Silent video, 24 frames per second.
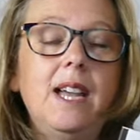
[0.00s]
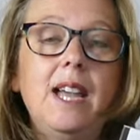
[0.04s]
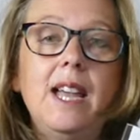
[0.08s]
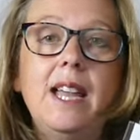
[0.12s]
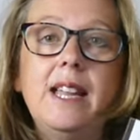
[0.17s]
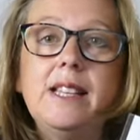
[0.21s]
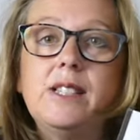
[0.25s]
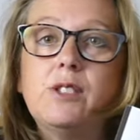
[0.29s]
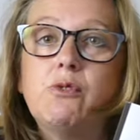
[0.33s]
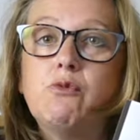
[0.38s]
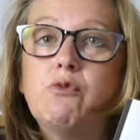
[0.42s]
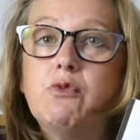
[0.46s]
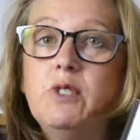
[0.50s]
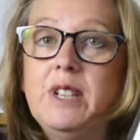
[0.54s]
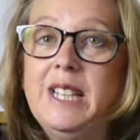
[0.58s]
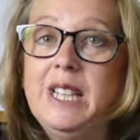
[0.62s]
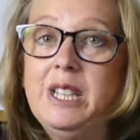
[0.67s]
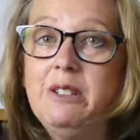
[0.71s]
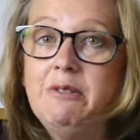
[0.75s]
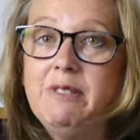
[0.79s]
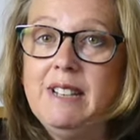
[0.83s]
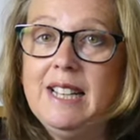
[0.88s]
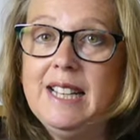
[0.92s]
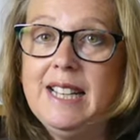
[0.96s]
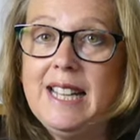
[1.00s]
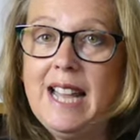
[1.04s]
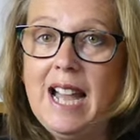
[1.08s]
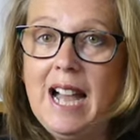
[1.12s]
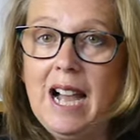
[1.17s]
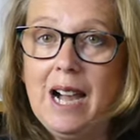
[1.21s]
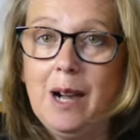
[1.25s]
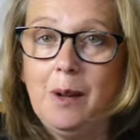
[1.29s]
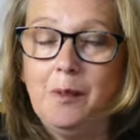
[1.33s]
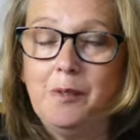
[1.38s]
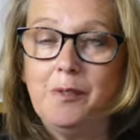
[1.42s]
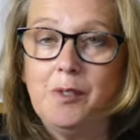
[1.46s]
it's really, really
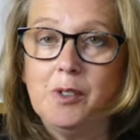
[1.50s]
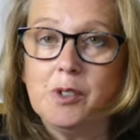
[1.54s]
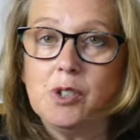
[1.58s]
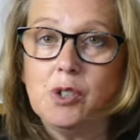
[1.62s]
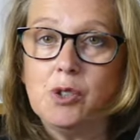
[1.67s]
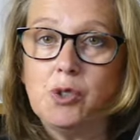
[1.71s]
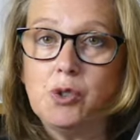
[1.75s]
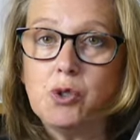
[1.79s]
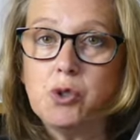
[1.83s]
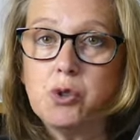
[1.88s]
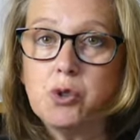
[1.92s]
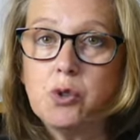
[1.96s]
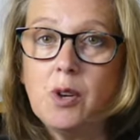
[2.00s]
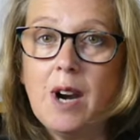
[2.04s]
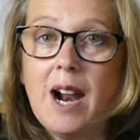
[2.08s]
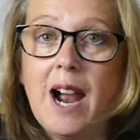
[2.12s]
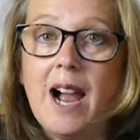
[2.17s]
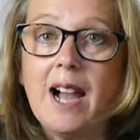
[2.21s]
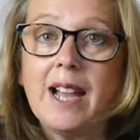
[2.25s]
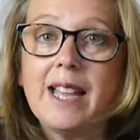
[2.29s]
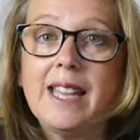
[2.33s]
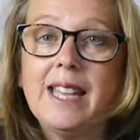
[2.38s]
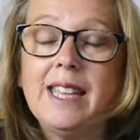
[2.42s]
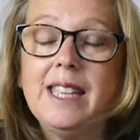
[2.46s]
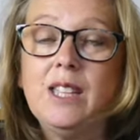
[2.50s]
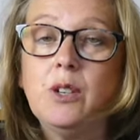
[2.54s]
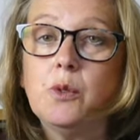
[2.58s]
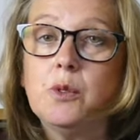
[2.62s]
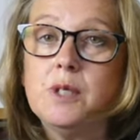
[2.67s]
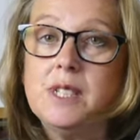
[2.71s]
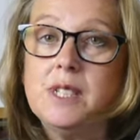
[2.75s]
helpful to track your